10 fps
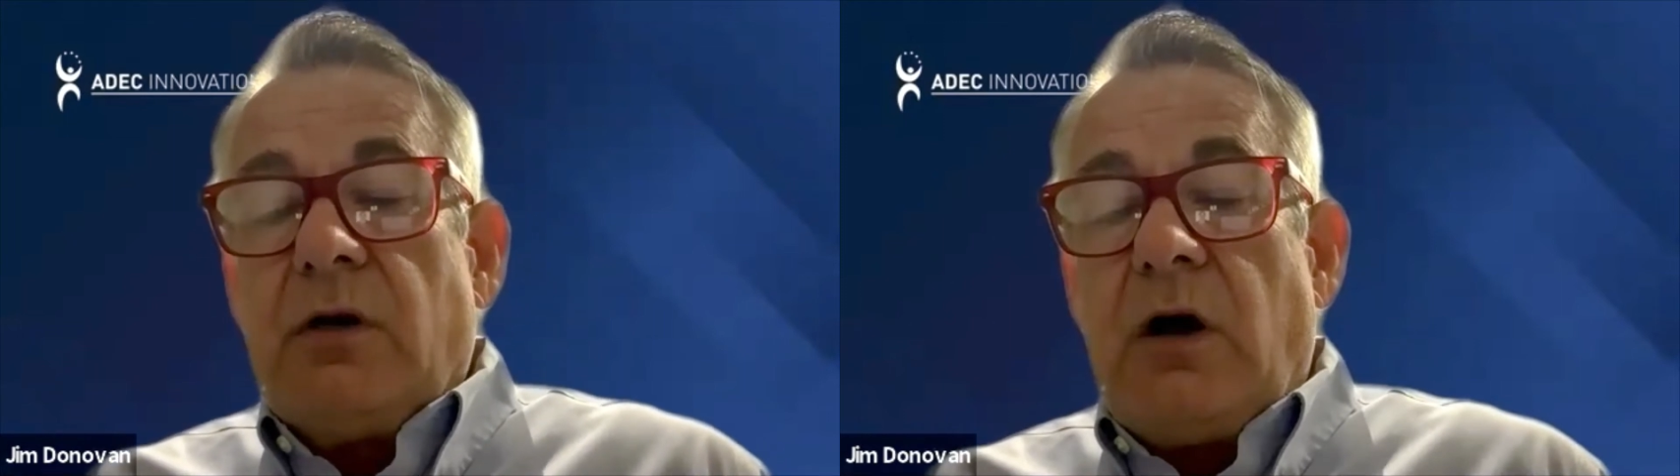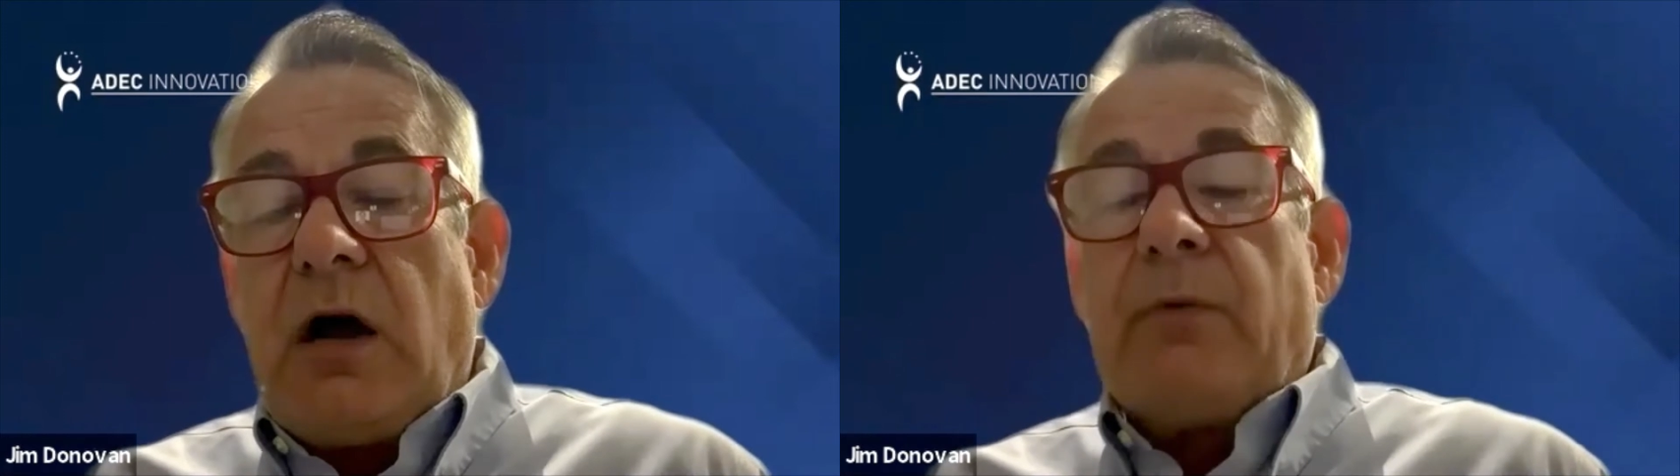
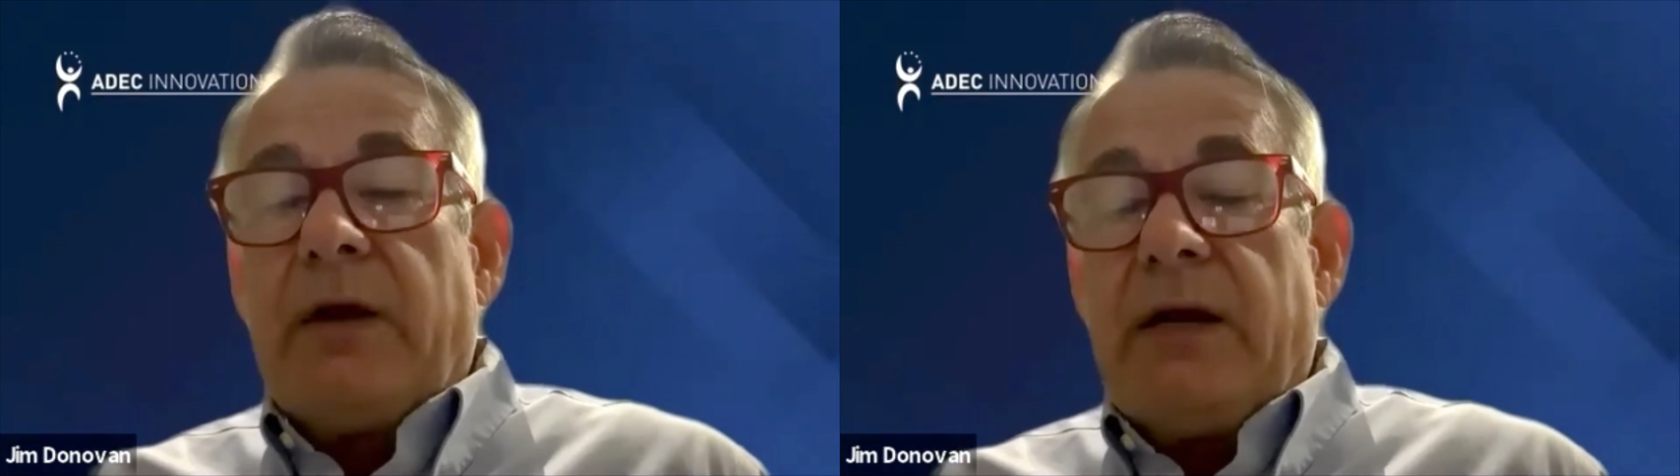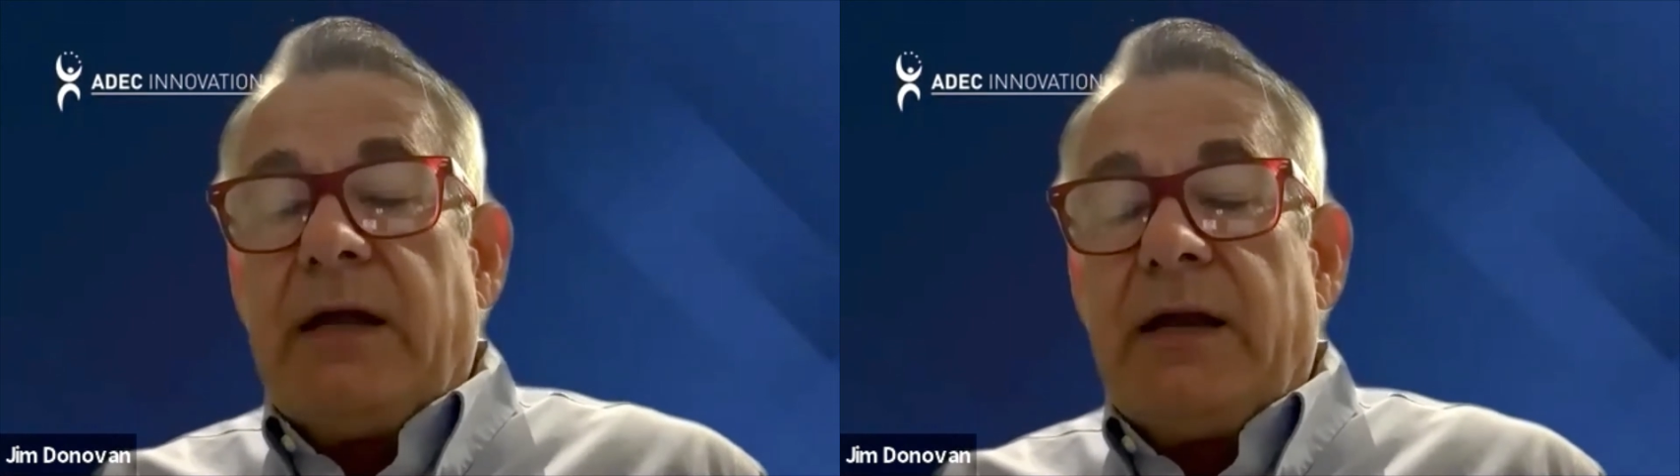
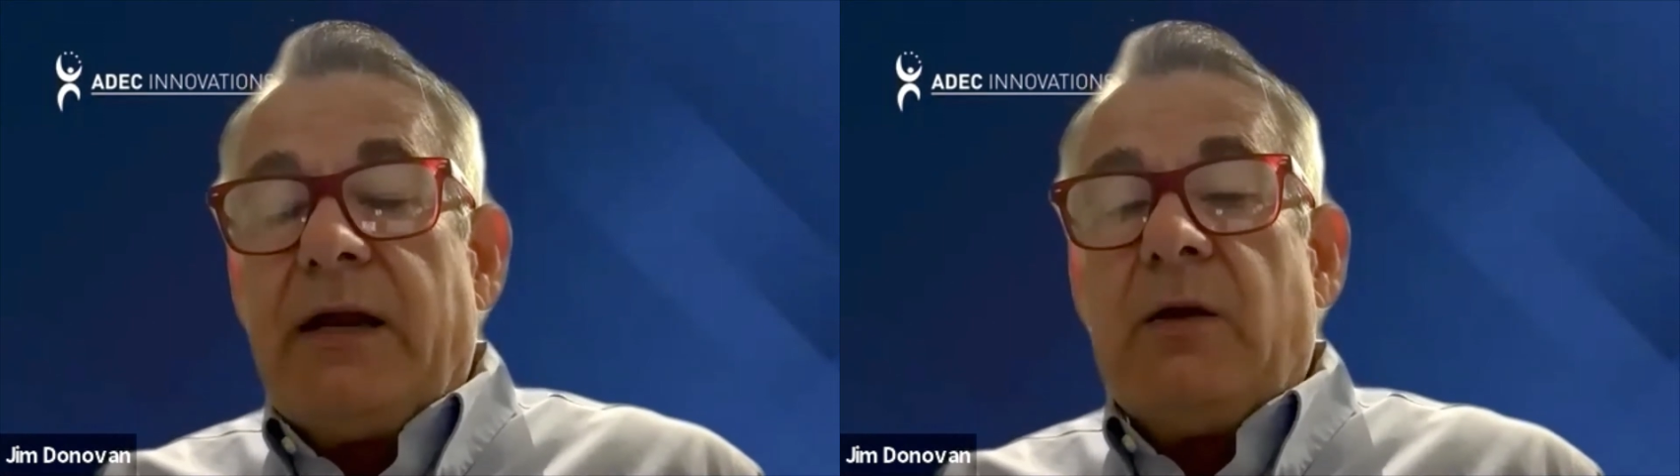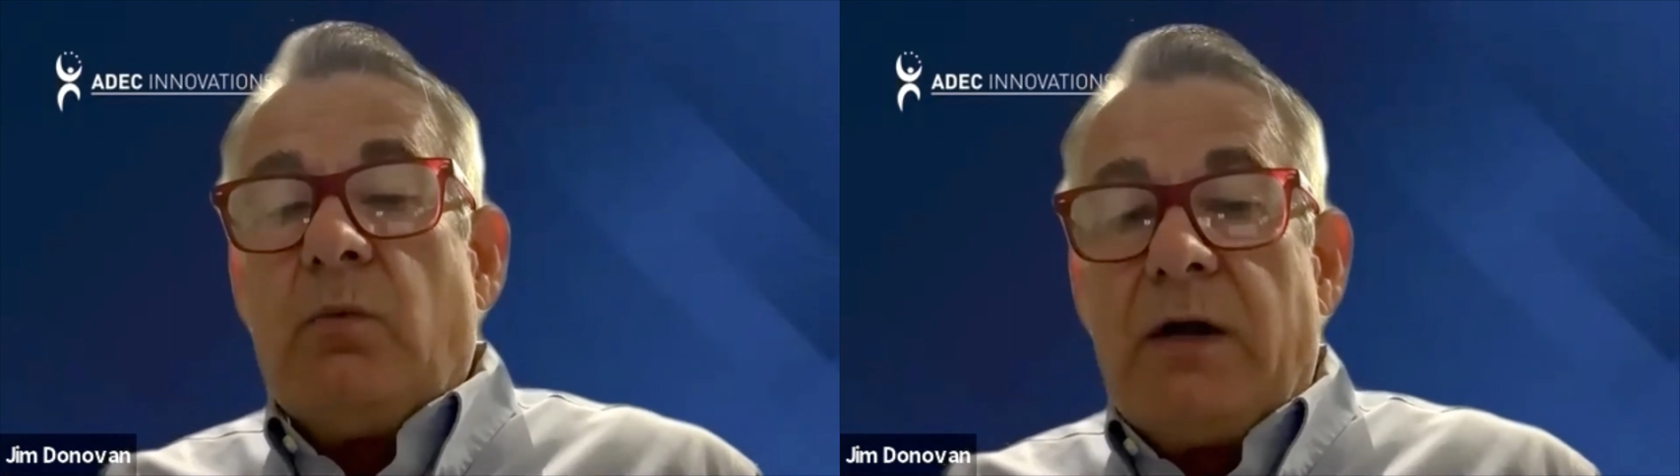operating at
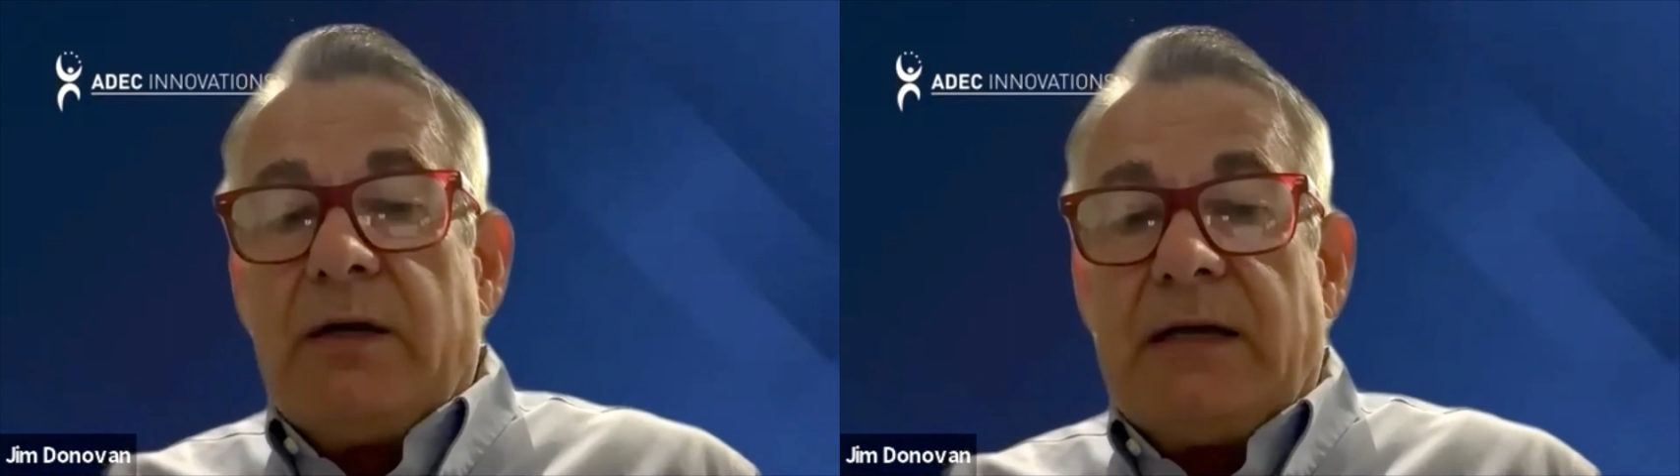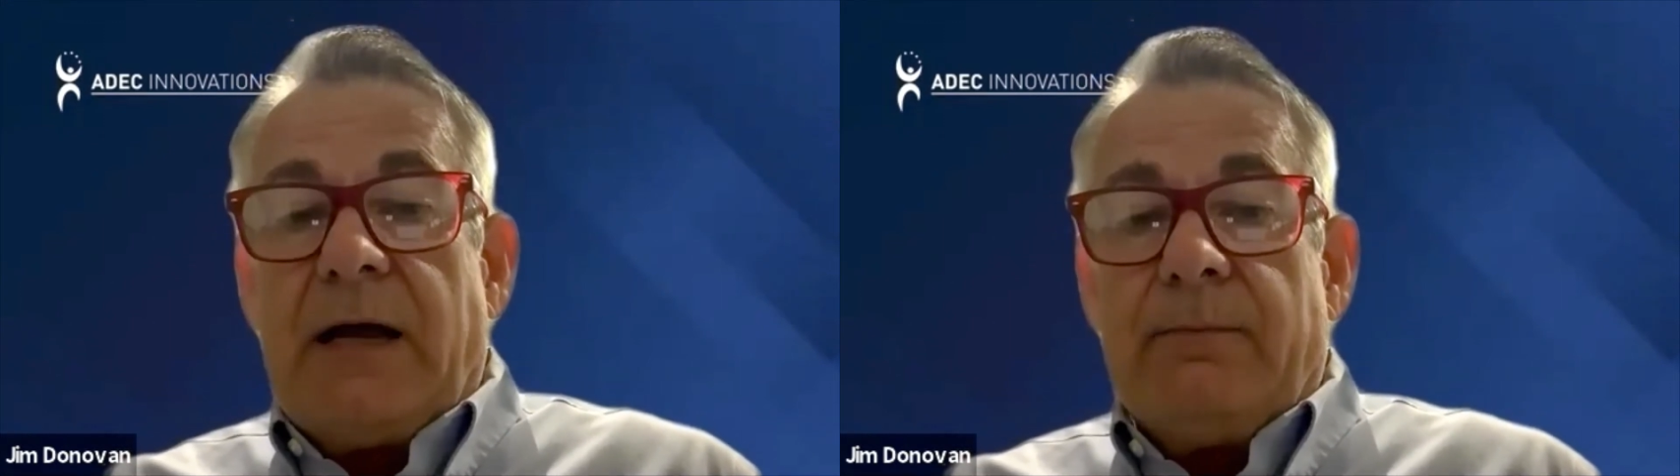any one
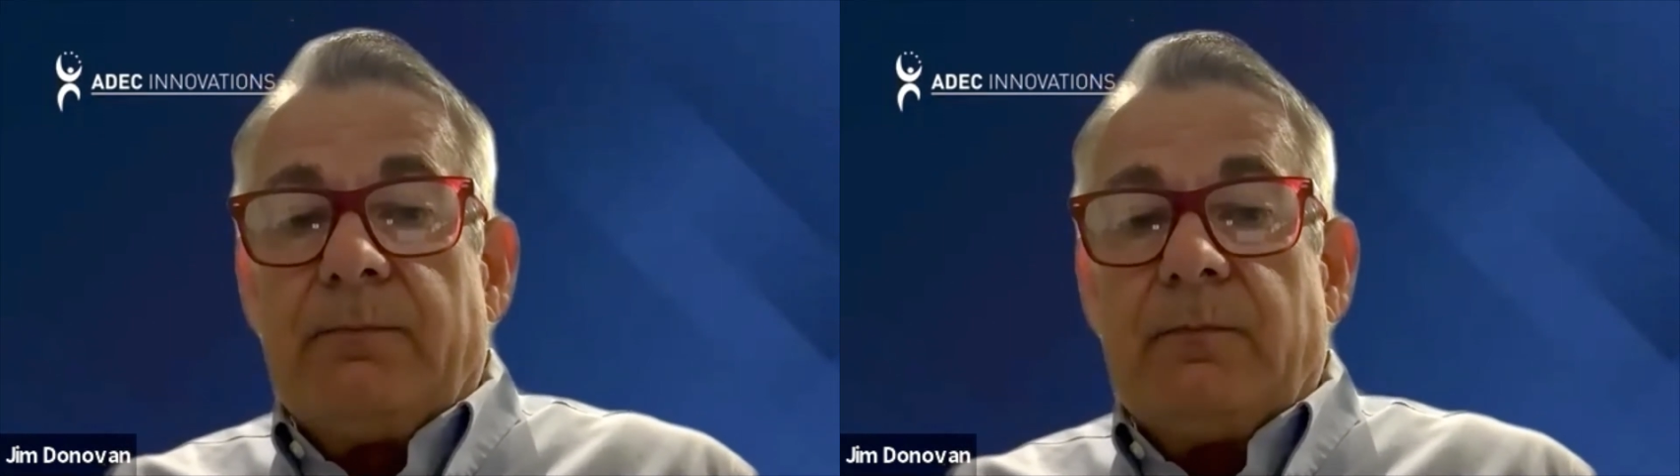time.